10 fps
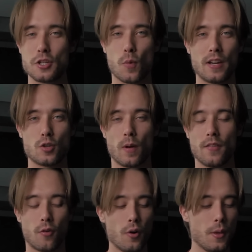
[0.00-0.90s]
in
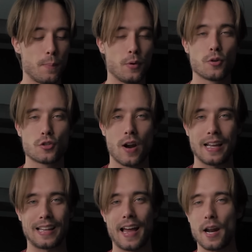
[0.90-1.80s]
2024, the Pure
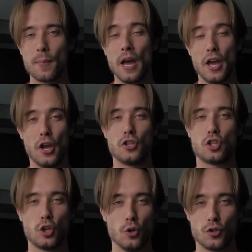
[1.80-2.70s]
Strike lineup is
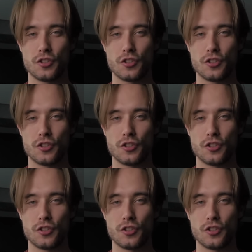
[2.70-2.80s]
huge.